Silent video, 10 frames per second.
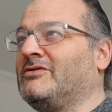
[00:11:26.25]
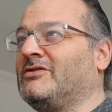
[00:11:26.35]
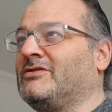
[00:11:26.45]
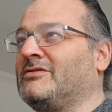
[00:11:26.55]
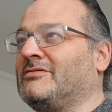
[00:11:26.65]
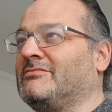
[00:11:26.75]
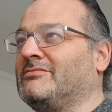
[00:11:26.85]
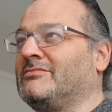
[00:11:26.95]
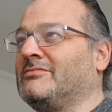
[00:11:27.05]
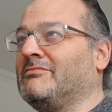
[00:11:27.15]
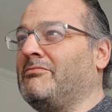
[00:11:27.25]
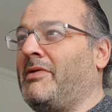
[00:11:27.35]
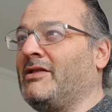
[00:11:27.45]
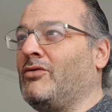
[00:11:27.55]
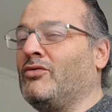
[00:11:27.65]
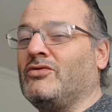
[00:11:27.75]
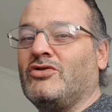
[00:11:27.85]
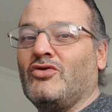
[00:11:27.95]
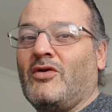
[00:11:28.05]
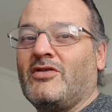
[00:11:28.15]
Just bent all the
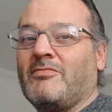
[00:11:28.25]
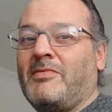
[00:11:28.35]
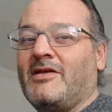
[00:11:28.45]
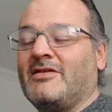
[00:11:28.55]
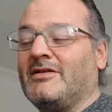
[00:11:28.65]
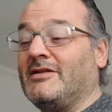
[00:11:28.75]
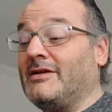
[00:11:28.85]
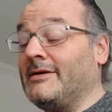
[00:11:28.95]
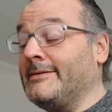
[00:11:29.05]
joints basically.